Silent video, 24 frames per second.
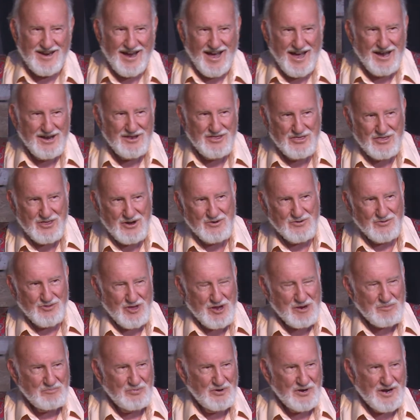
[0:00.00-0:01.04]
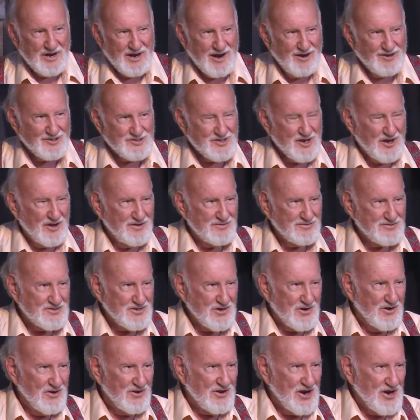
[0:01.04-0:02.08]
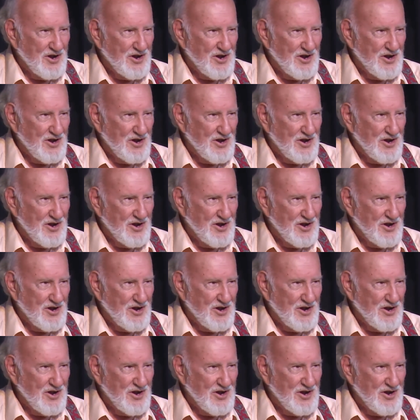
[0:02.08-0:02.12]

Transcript: I don't think, putting ourselves on